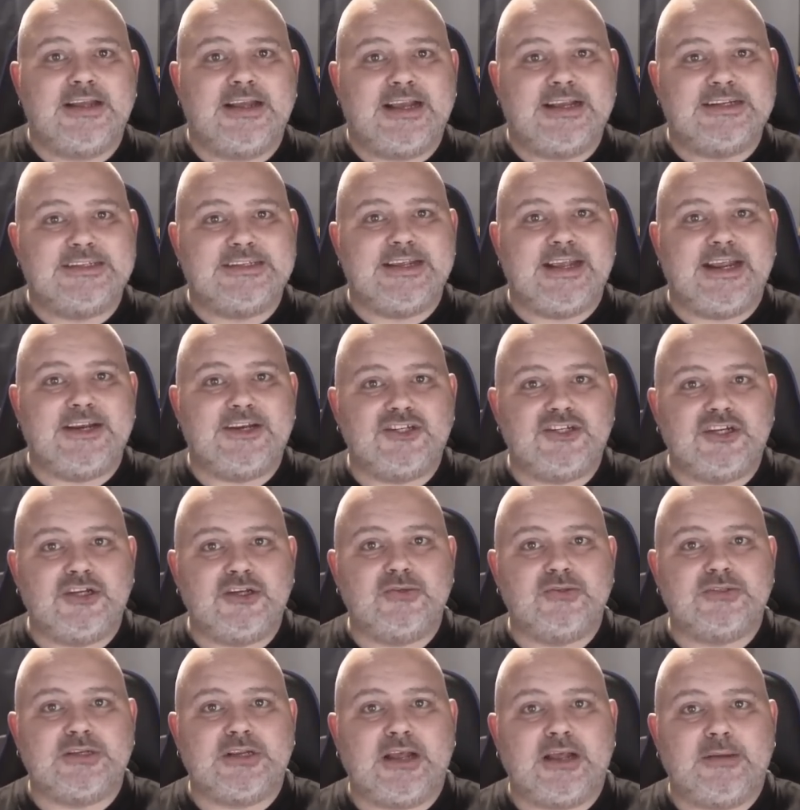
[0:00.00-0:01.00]
as the end
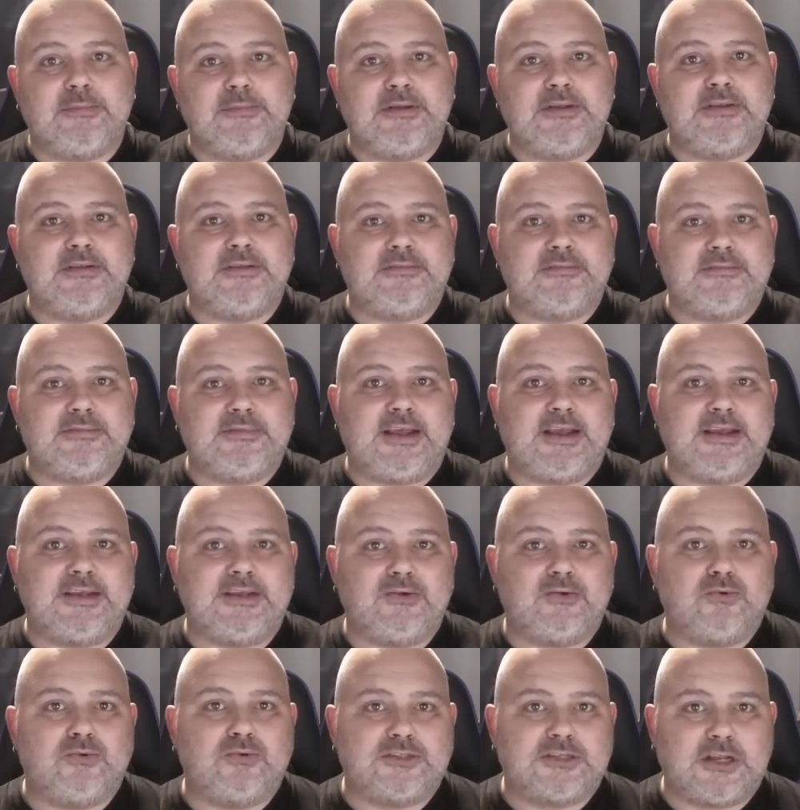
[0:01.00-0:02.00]
user, but they
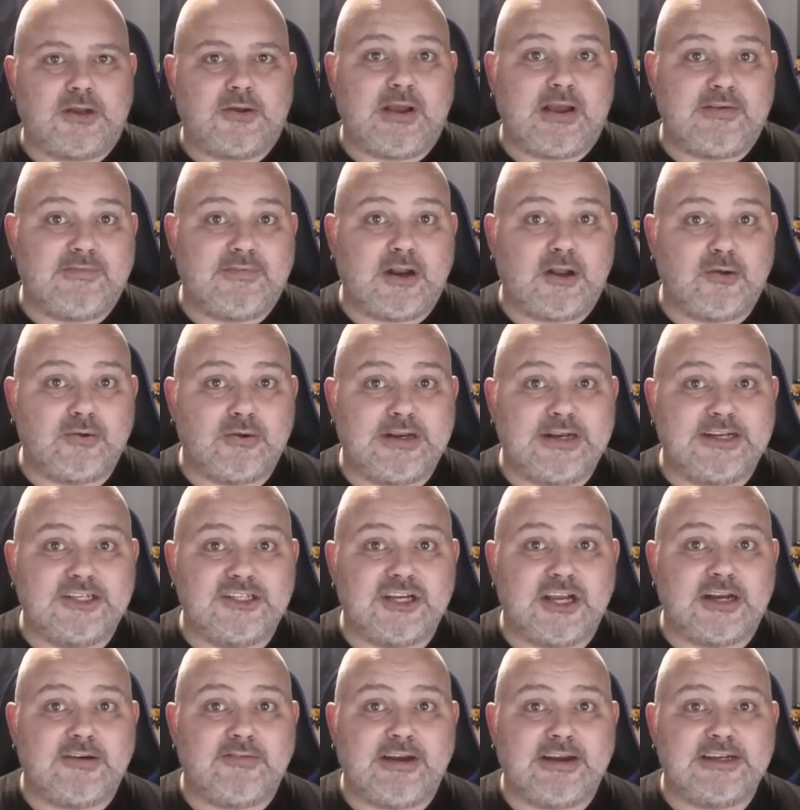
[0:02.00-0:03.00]
also have locally
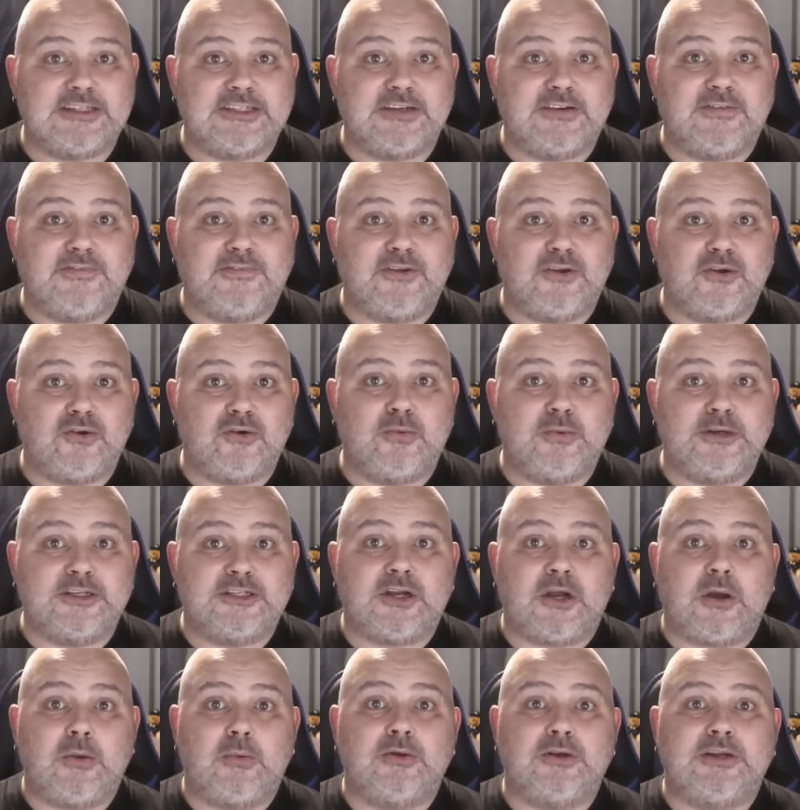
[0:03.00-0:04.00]
generated fuel,
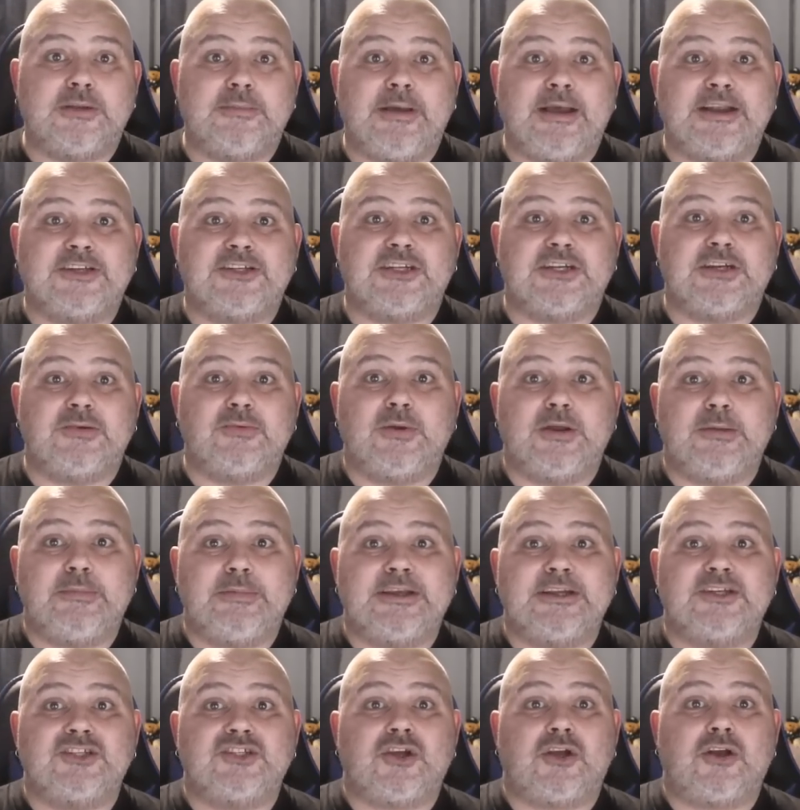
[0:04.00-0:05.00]
which I would imagine we're
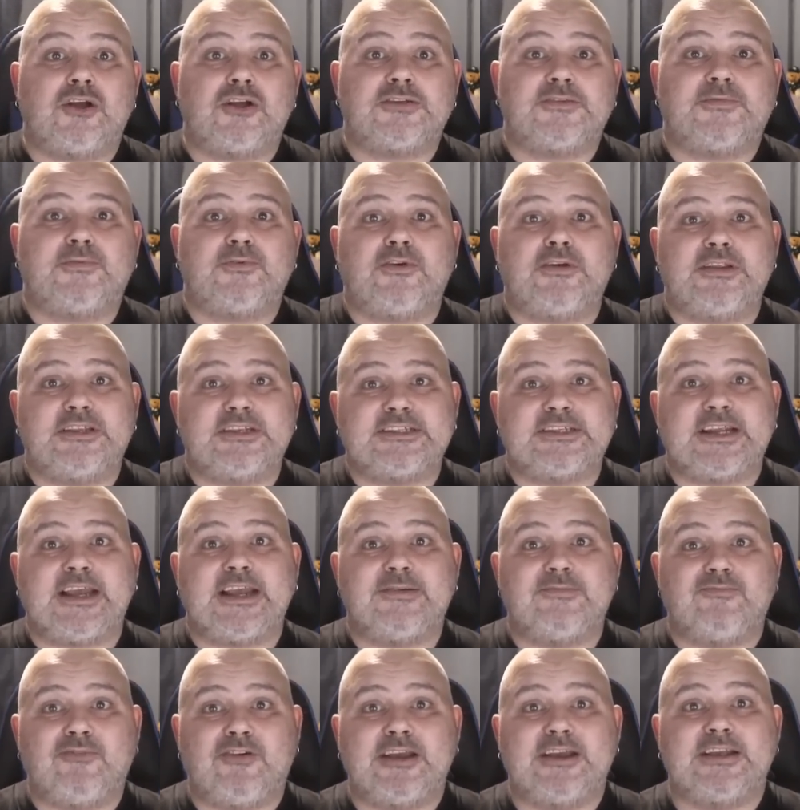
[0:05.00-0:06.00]
being charged for at the
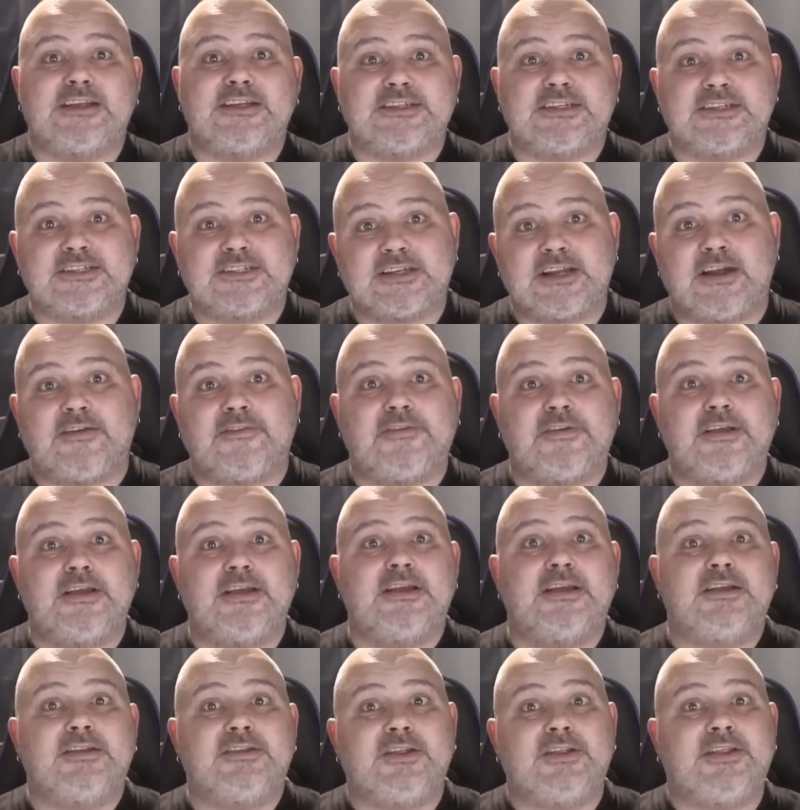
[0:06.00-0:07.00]
same rate as the stuff
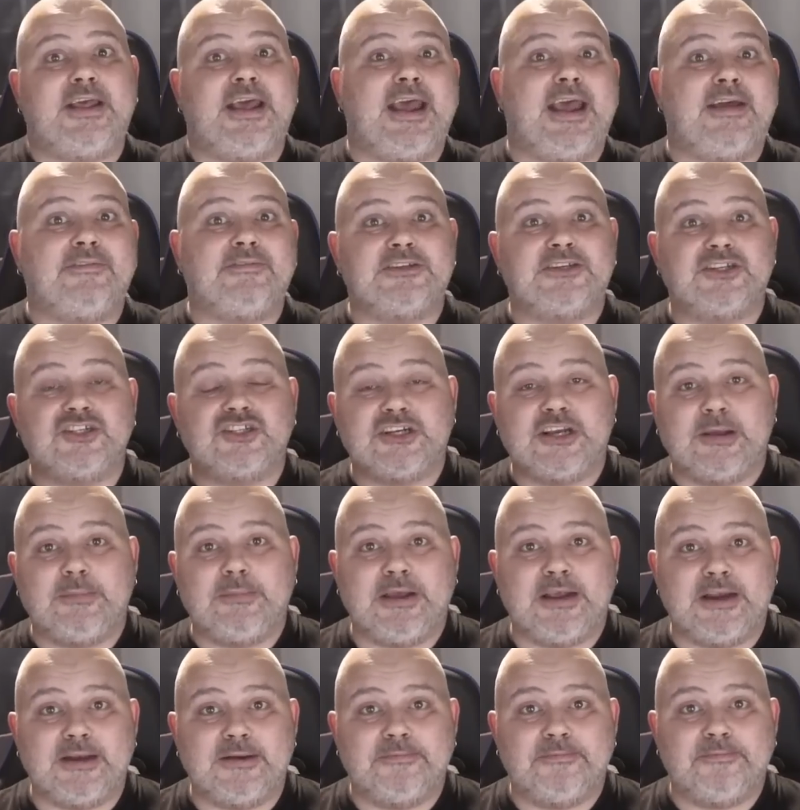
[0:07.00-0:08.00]
that they're having to ship
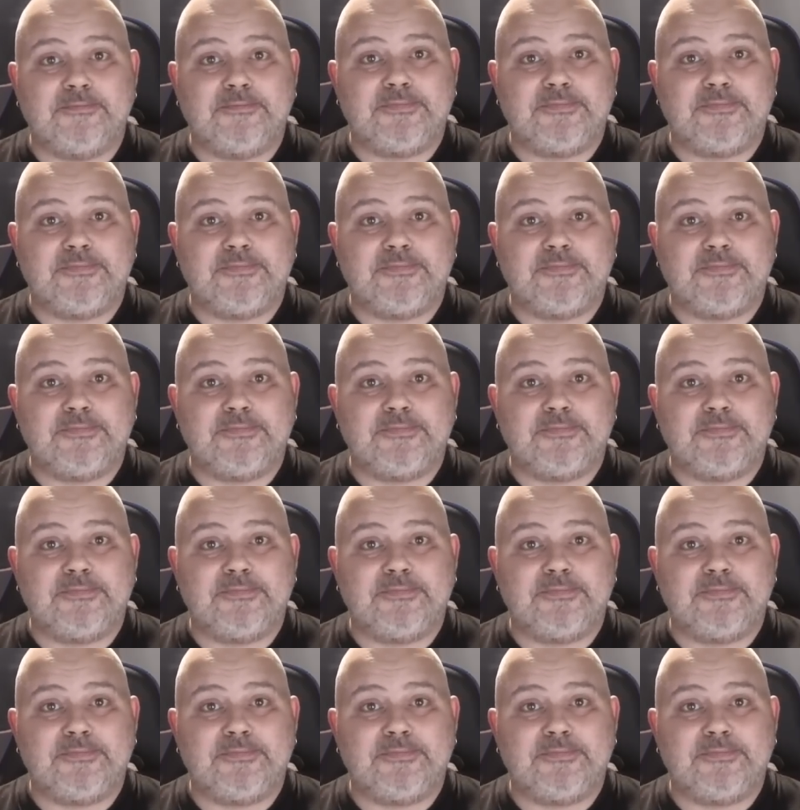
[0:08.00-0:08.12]
in.